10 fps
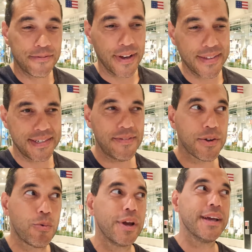In fact, there's
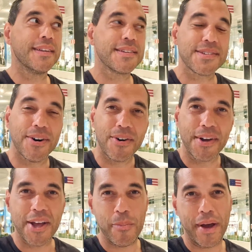even a weird
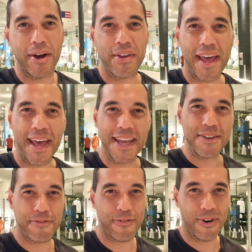song about
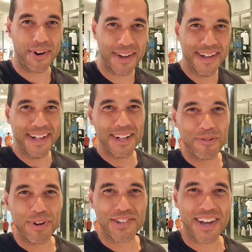a frog,
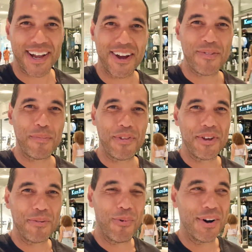which I can't remember
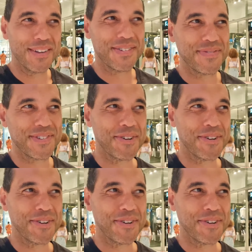the words